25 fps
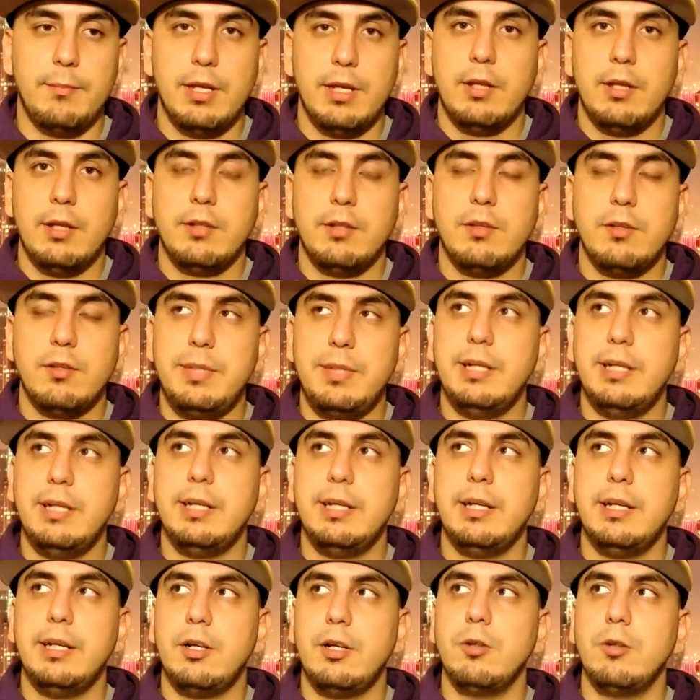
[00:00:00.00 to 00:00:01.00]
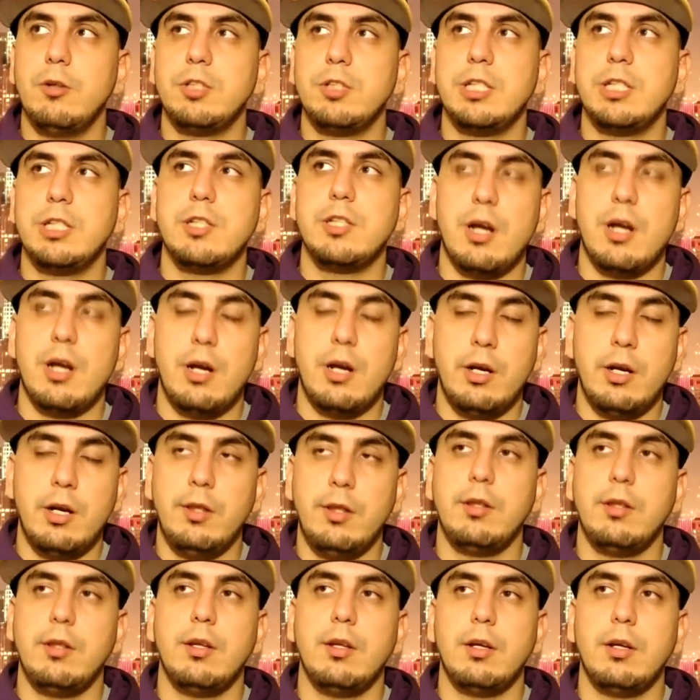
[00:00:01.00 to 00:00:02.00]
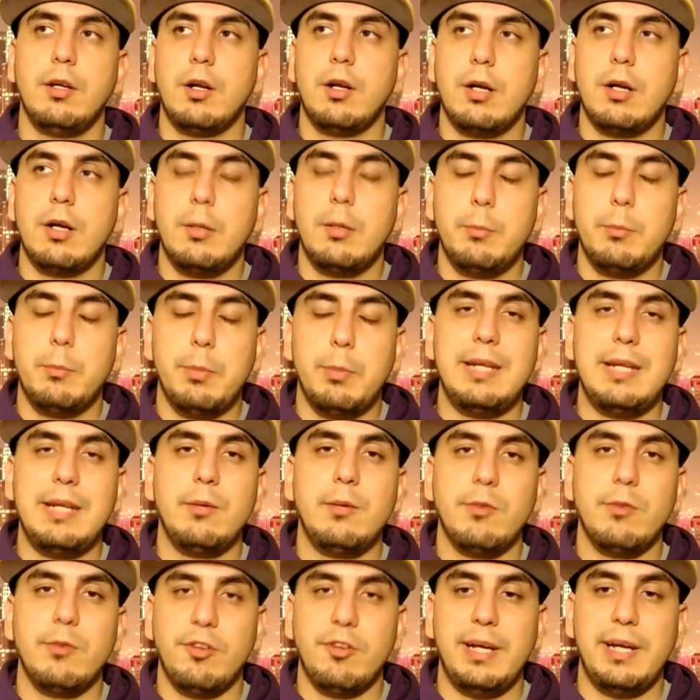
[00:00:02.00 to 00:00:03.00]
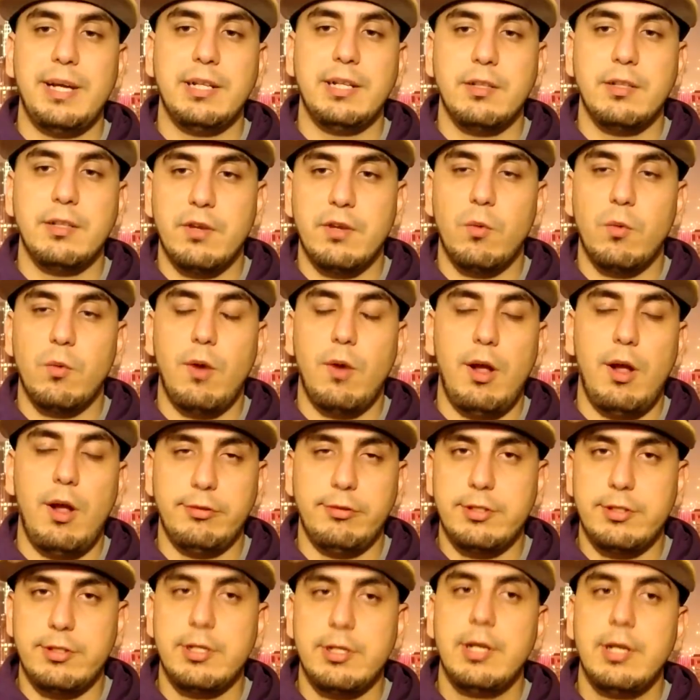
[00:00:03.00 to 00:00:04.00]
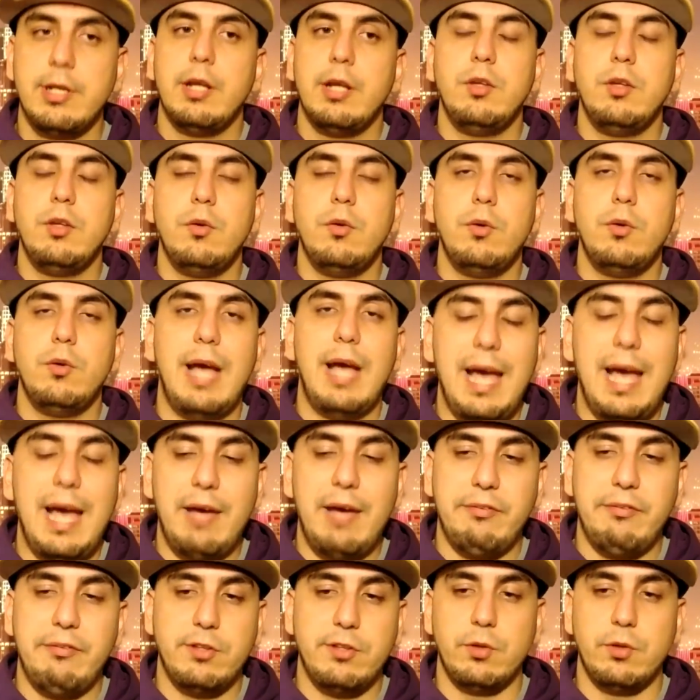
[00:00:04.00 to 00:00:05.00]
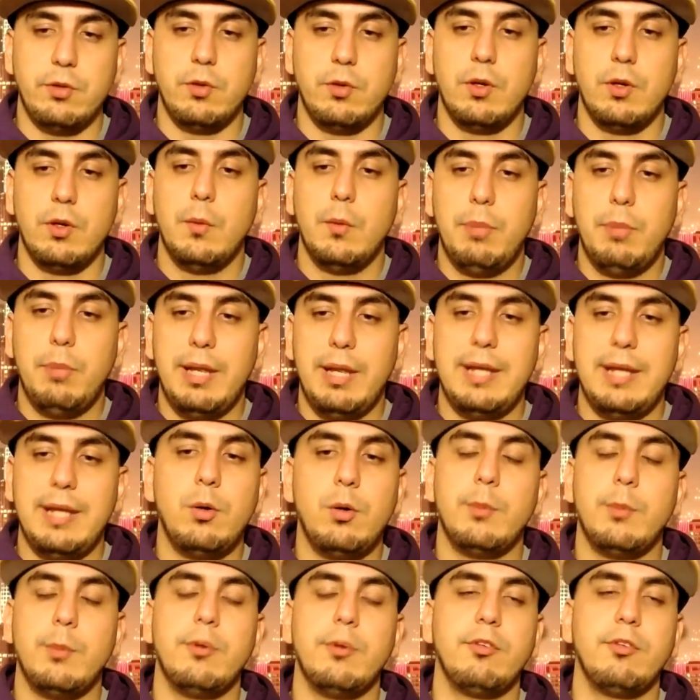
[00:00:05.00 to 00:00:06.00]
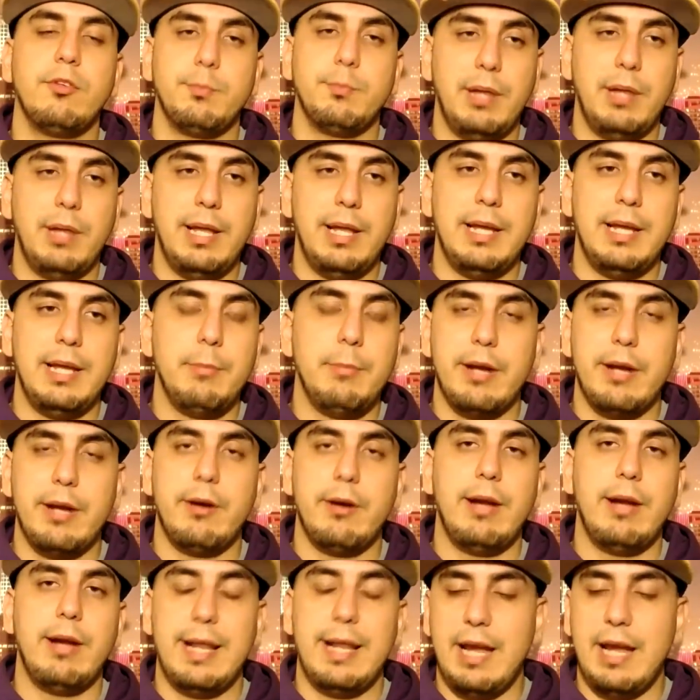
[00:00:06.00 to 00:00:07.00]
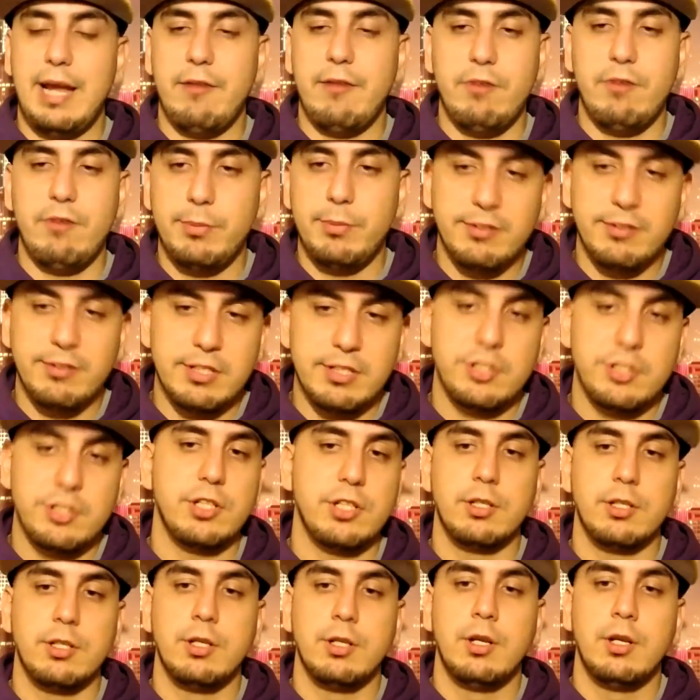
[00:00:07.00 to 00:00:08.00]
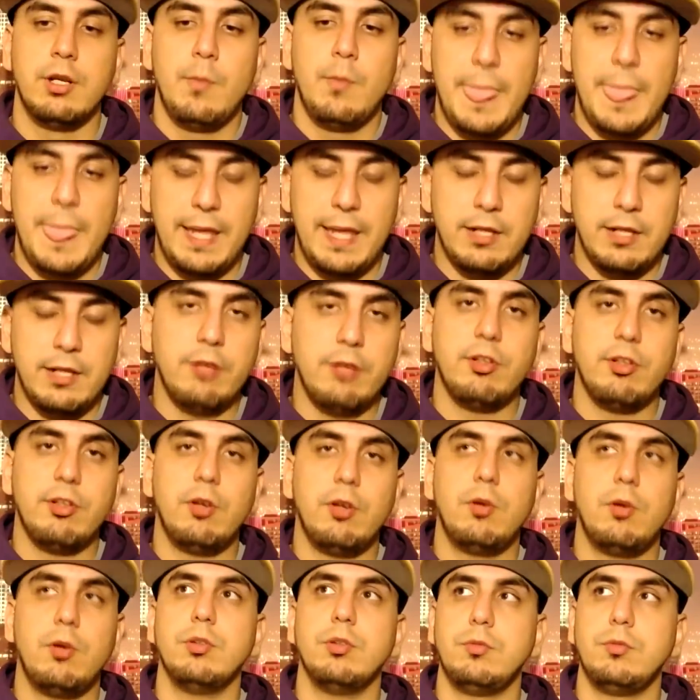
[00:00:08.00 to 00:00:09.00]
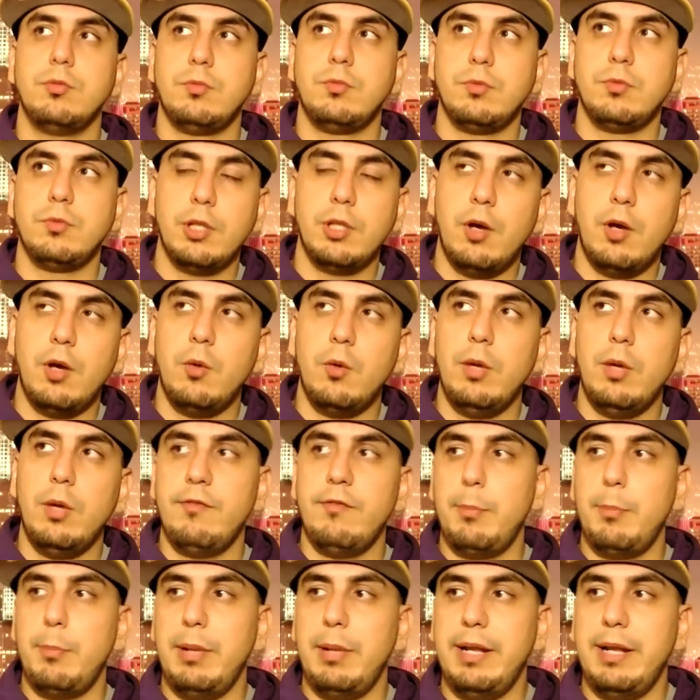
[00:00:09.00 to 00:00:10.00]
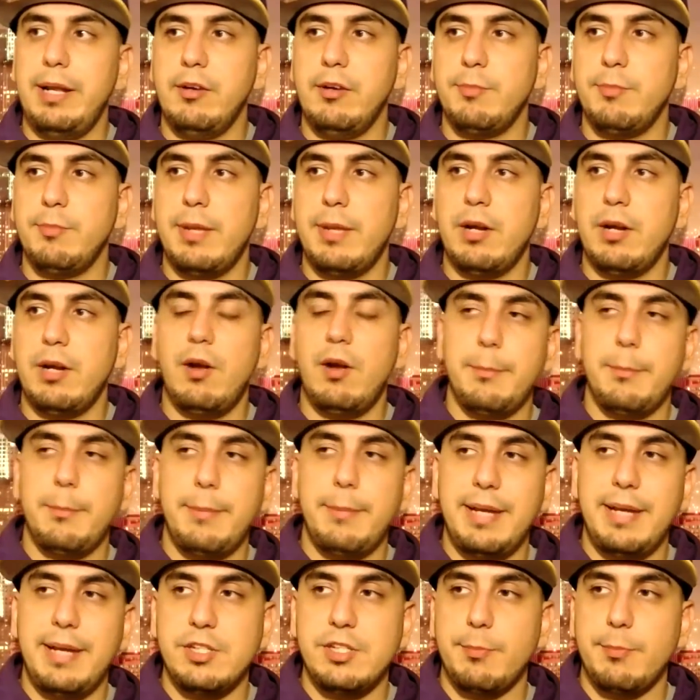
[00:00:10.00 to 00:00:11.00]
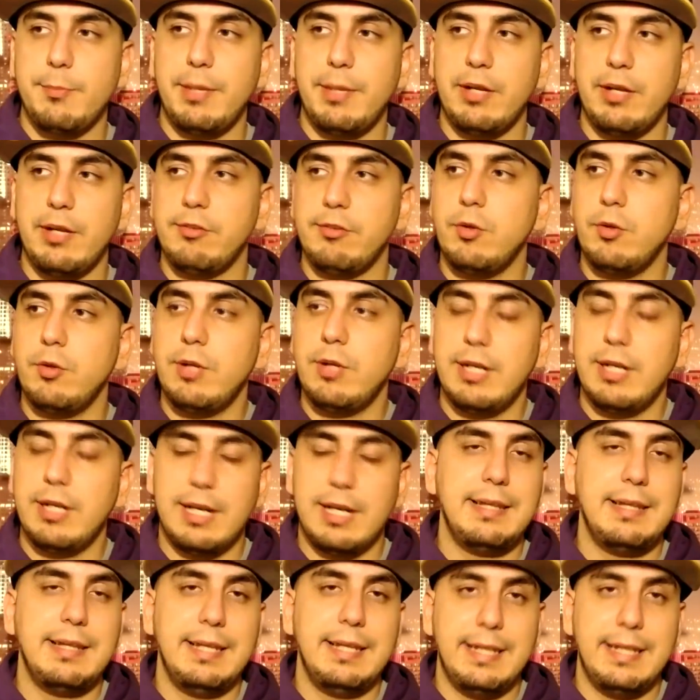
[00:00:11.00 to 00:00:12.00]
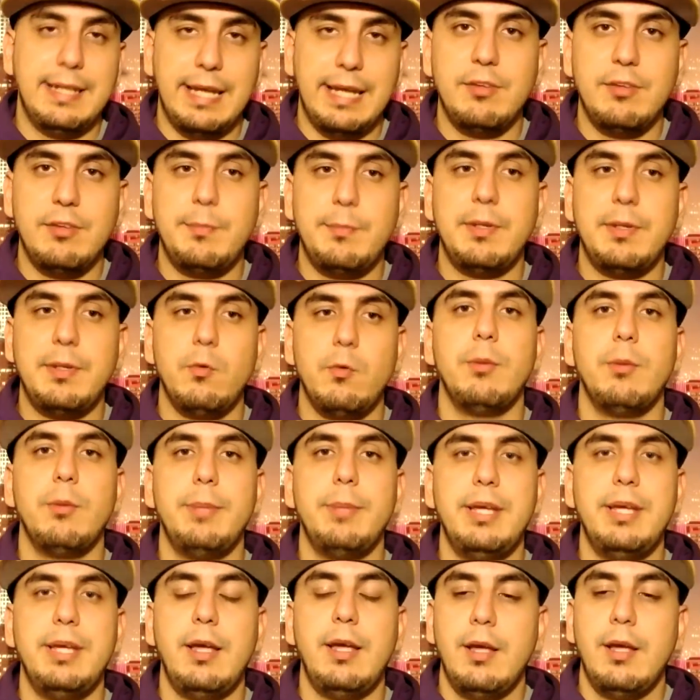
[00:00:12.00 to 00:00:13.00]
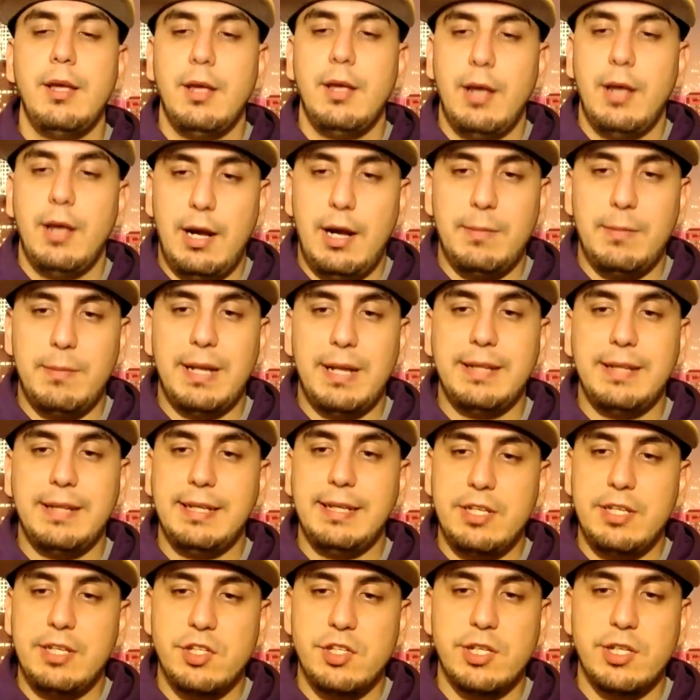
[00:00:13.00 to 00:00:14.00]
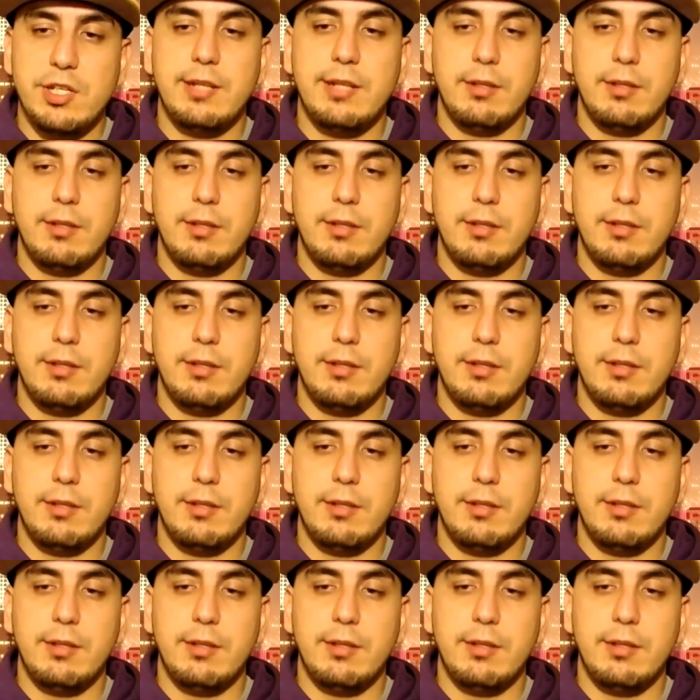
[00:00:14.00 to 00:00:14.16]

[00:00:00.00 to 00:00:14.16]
To be a good coach and to earn the complete respect of your roster, you have to play whoever's playing better at every position. And also, if a player is better off the bench, better suited, and I think KCP will be, I think he should,